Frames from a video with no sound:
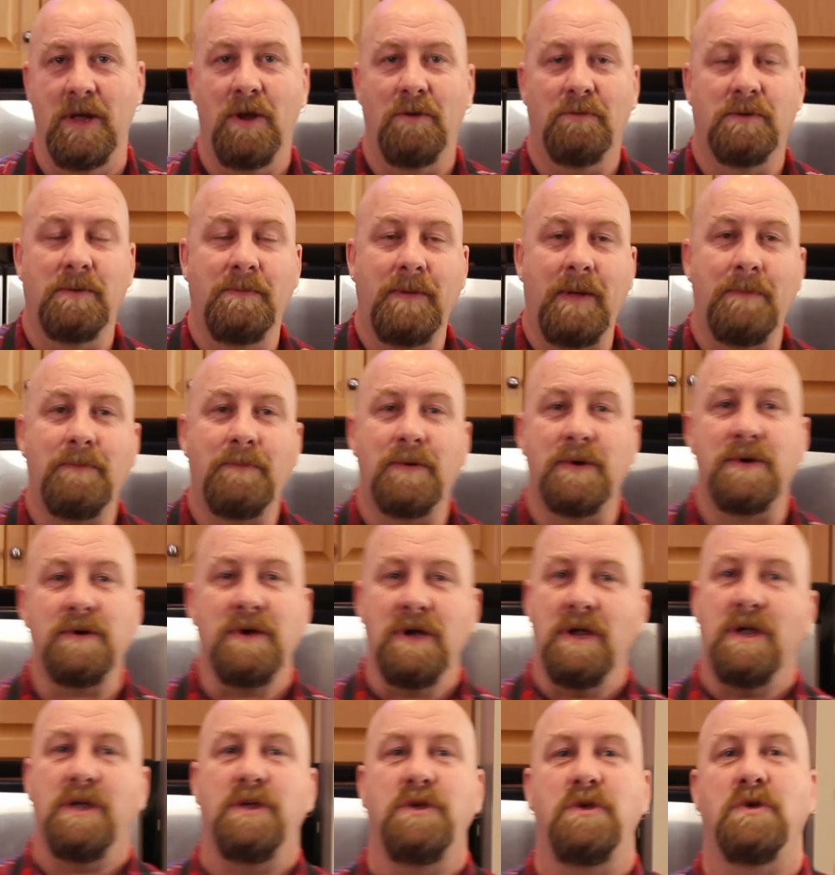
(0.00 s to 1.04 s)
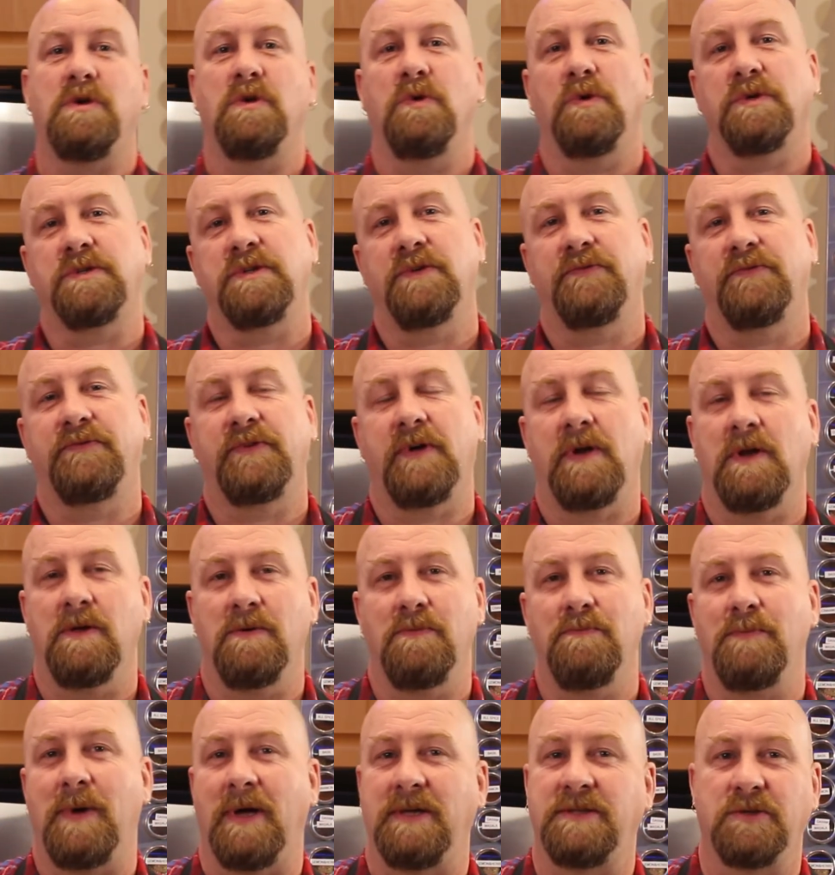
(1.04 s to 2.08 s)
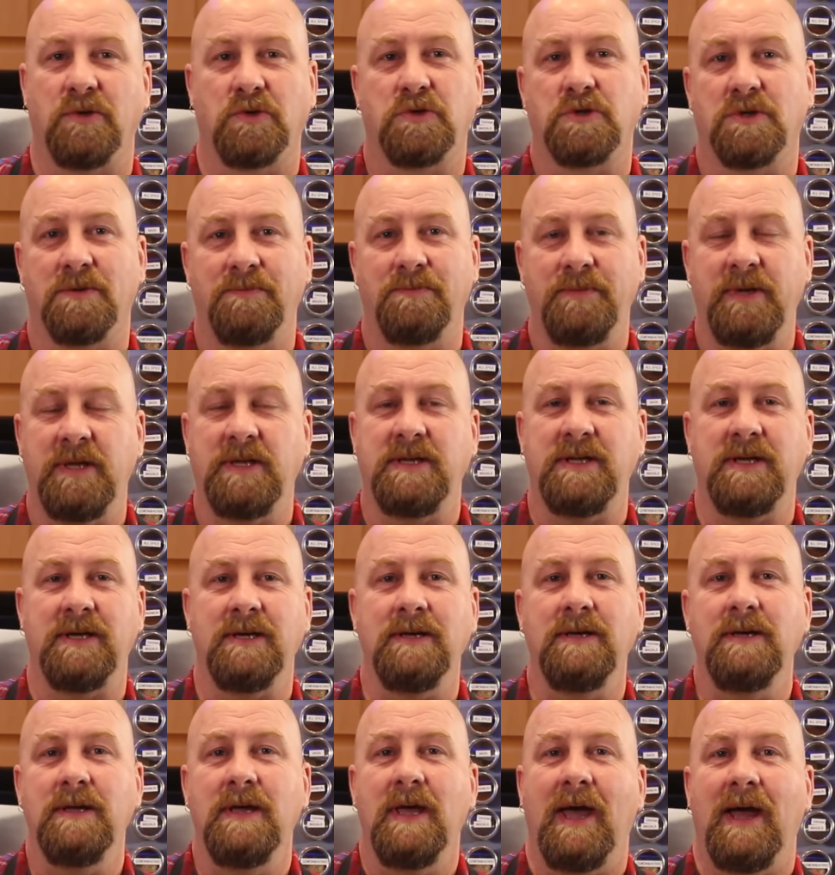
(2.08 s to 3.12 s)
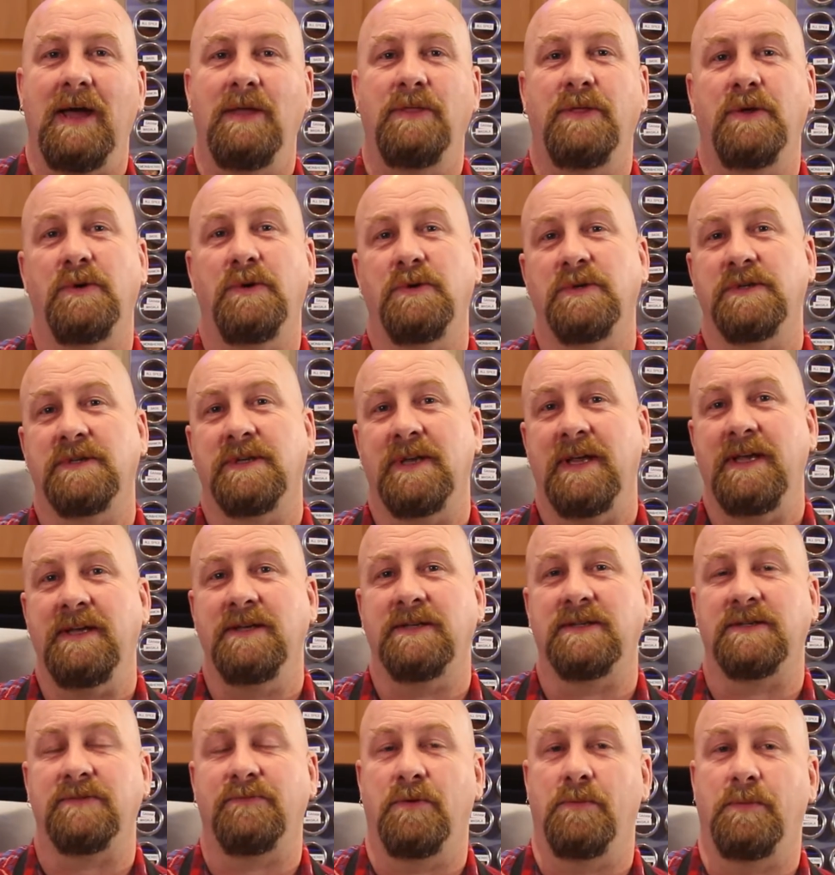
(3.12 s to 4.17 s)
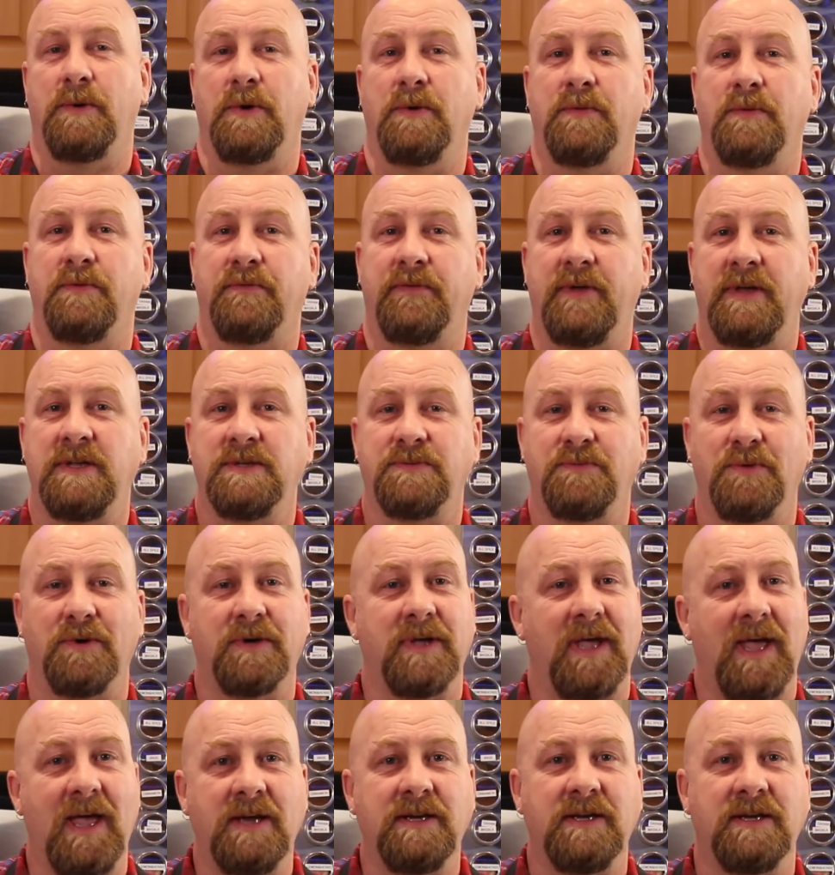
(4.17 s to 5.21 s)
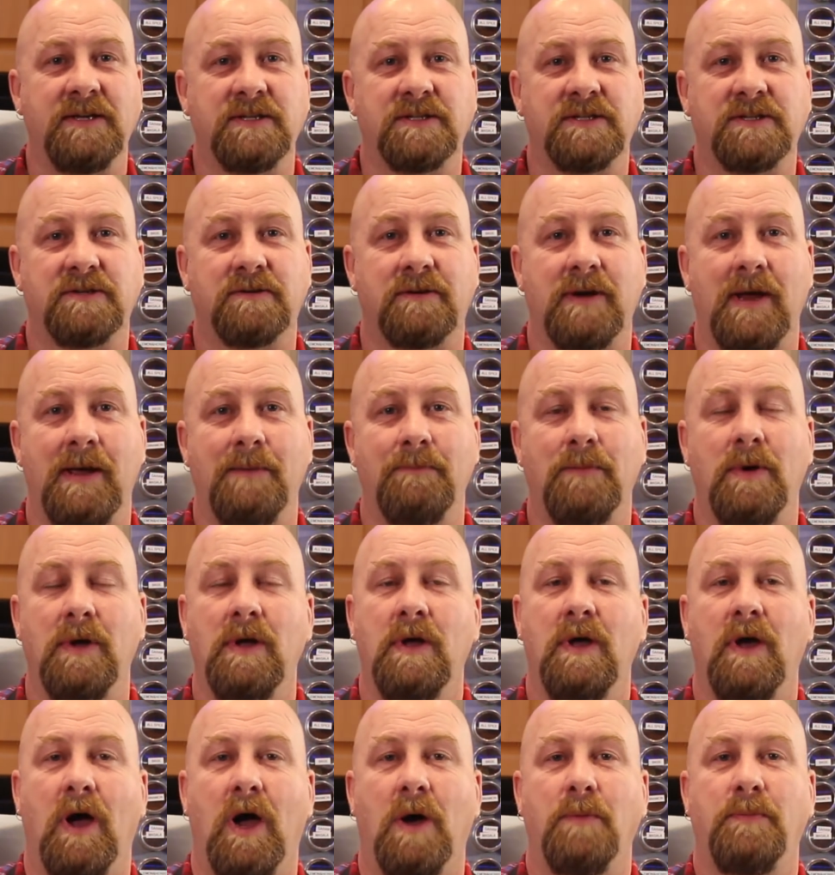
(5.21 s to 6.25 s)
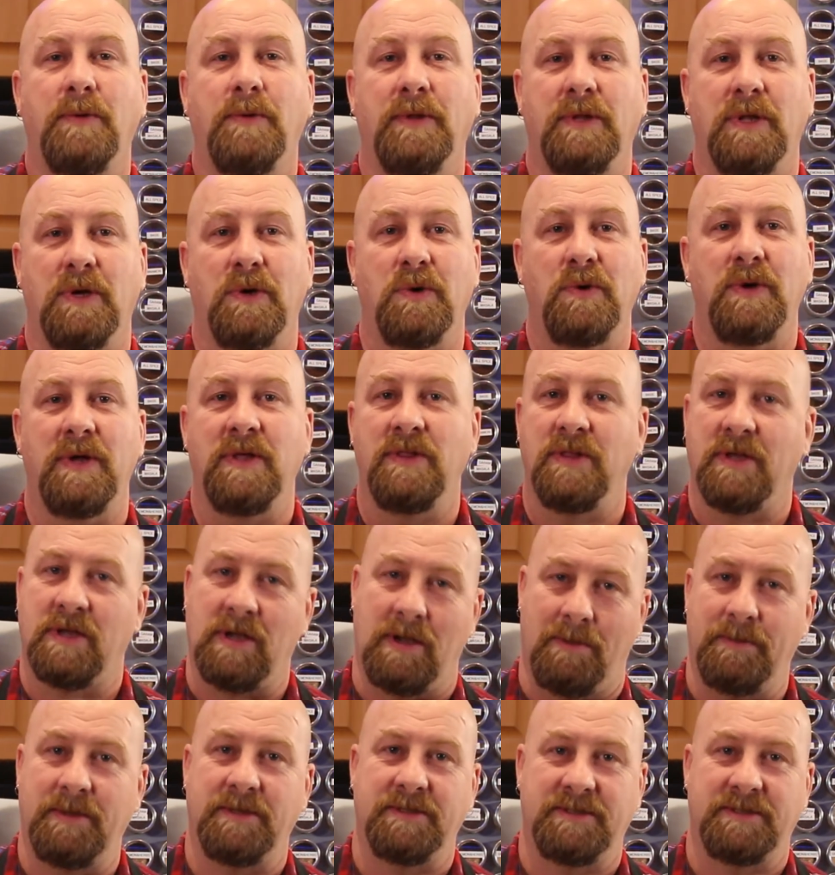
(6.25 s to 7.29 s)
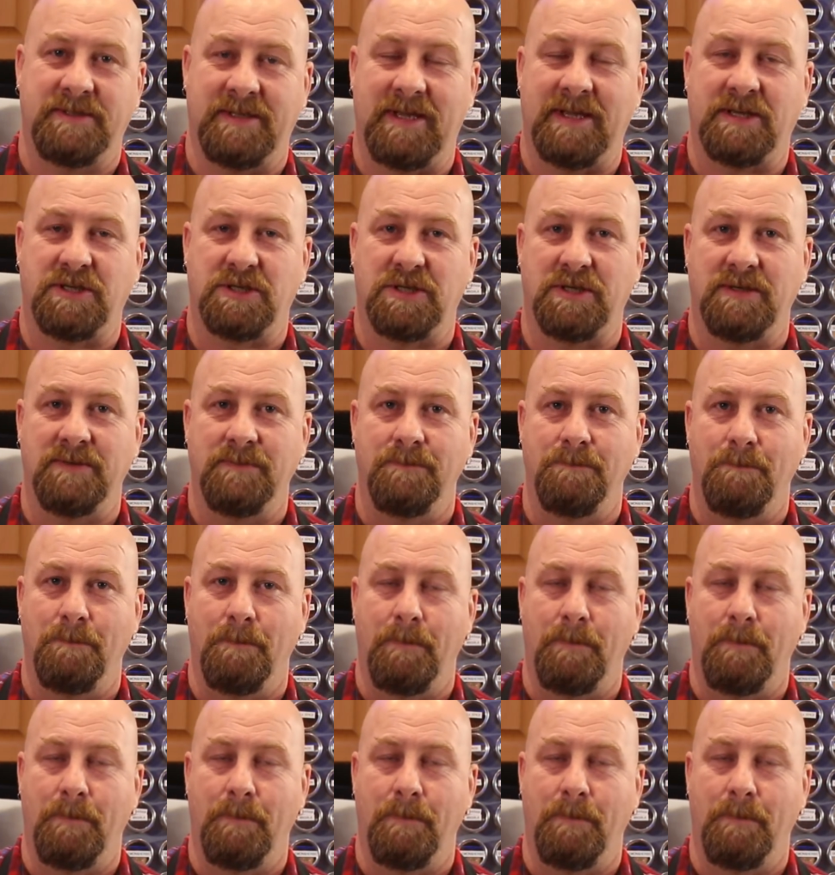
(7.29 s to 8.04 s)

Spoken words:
Remember, you can also follow my social media, and those links for both Facebook and Instagram are below in the comments section.